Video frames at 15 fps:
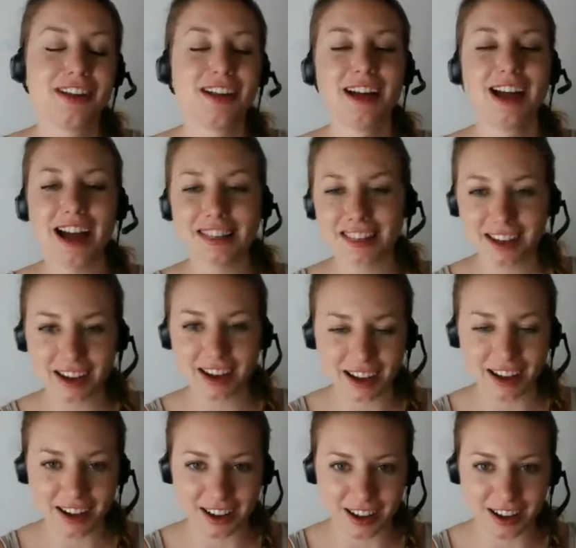another.
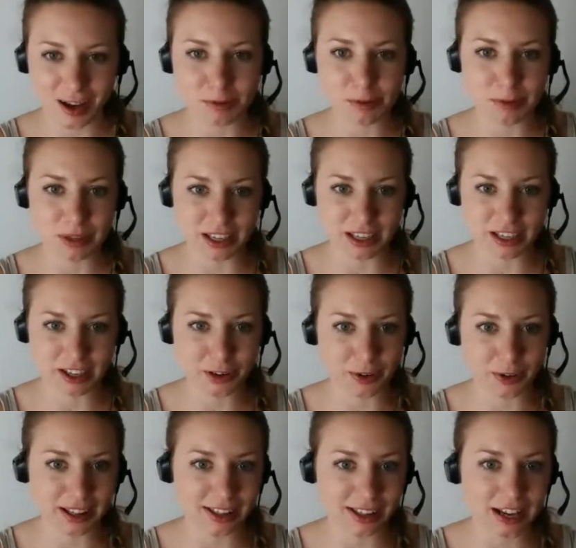I think I'm
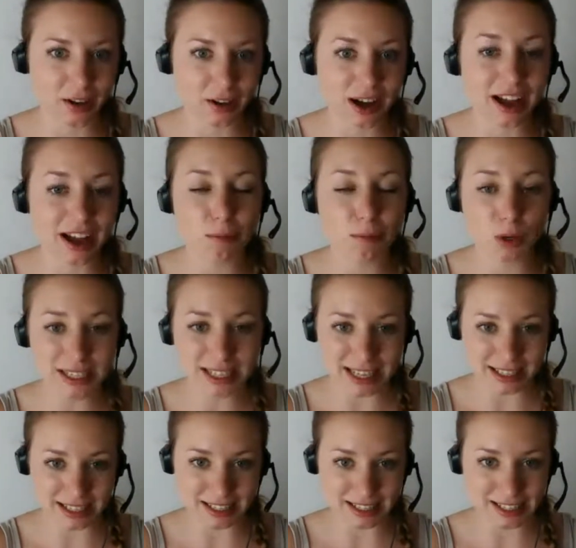speaking incorrectly now. I
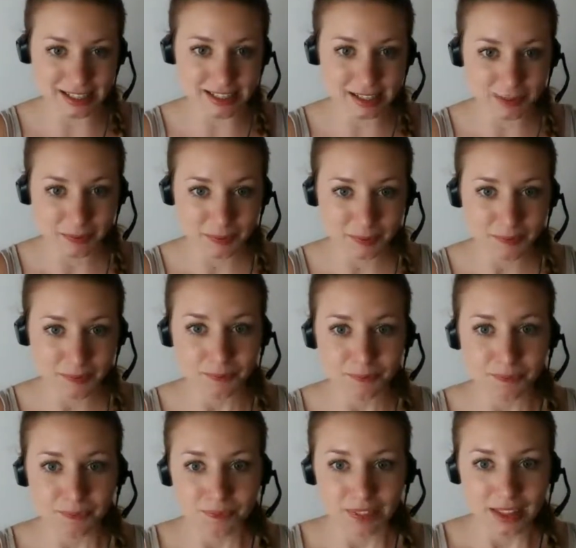have more sentences.
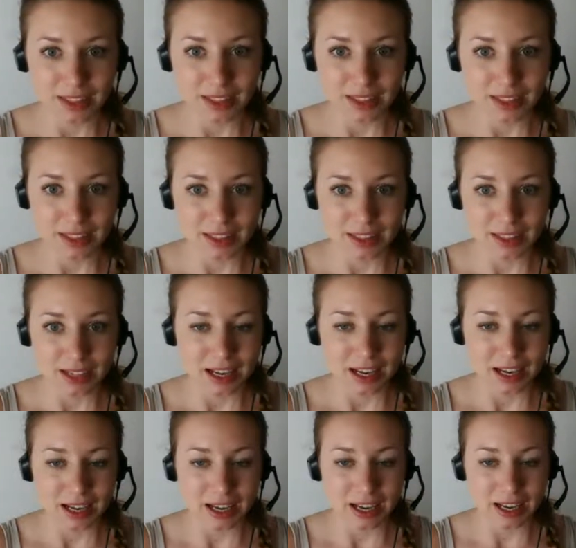
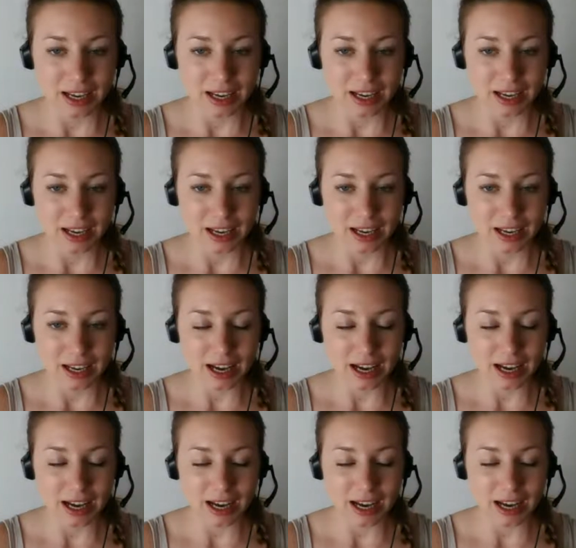They might all.
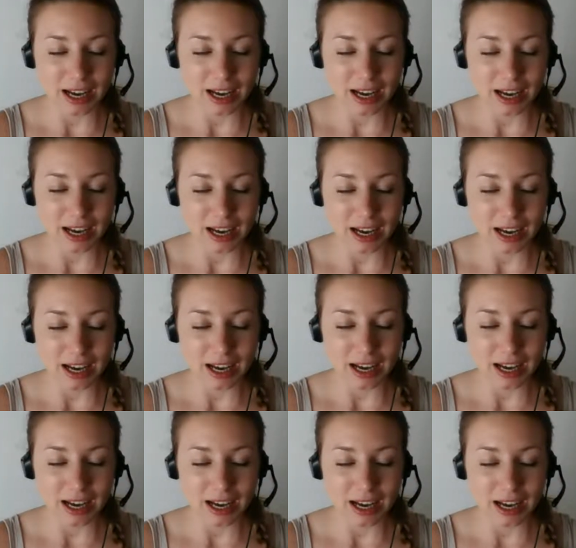We'll do them
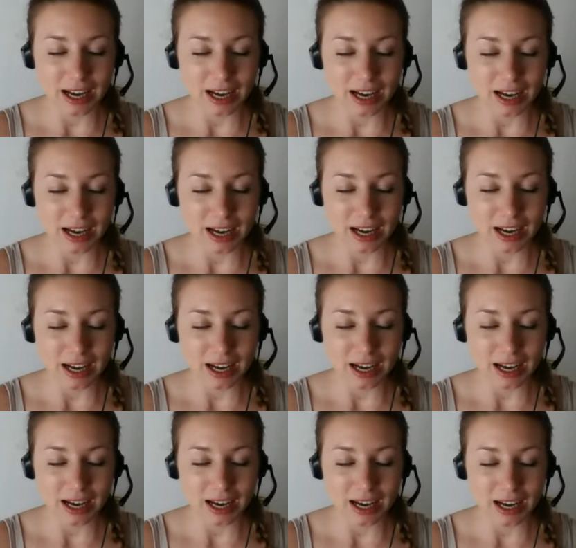regardless.
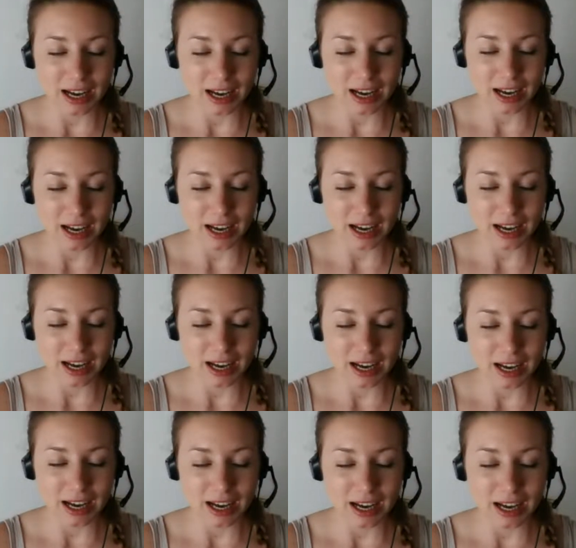Actually,
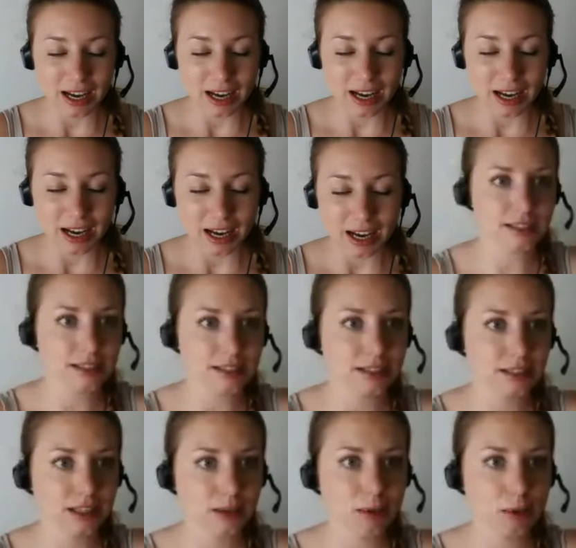give me 1 second.
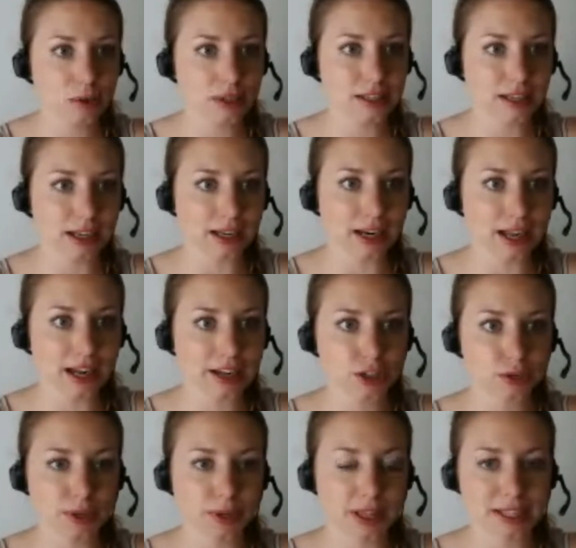Give me 1
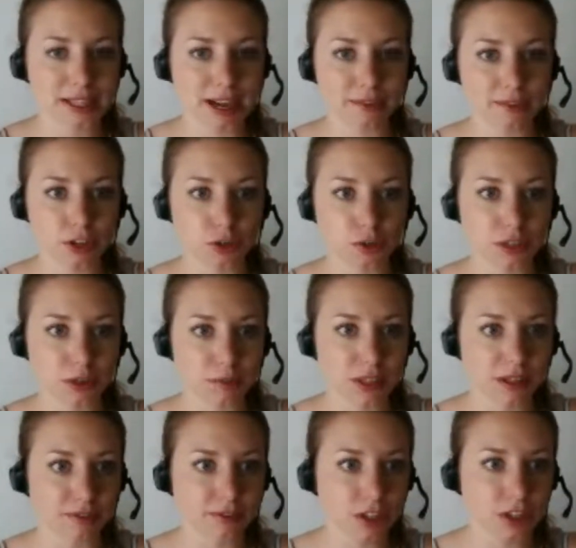second. I just realized I have to
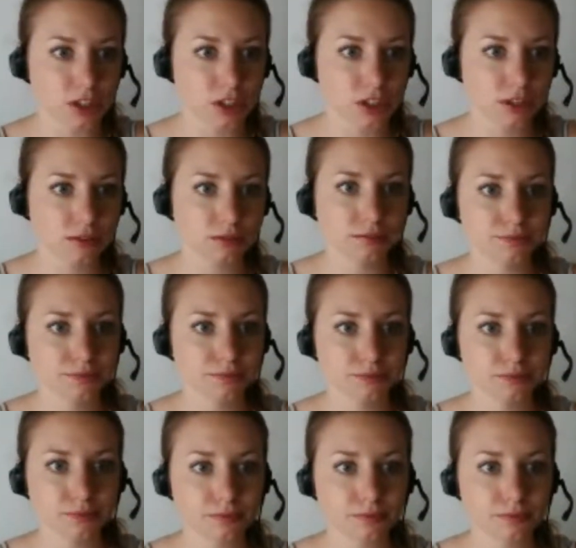do something first.